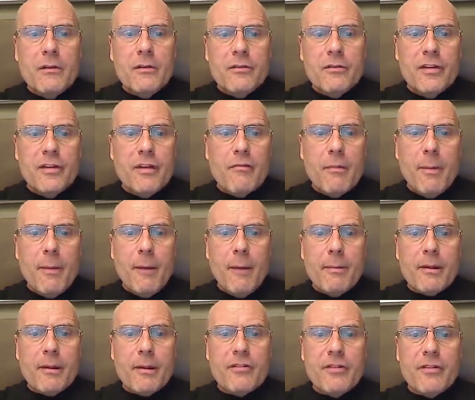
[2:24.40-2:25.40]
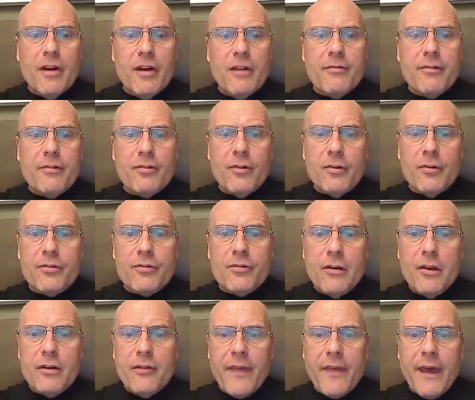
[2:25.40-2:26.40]
Senior Republican staffers also
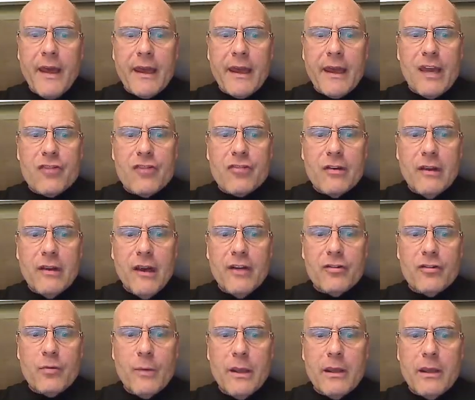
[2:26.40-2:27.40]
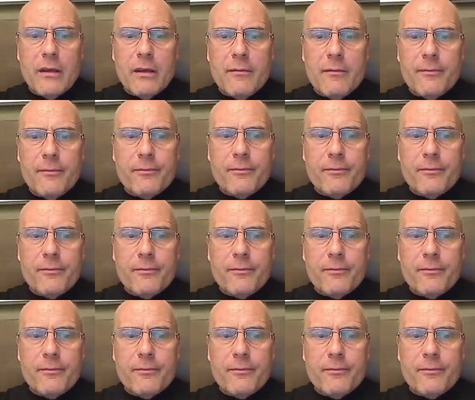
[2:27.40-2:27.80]
learned of the allegation last week,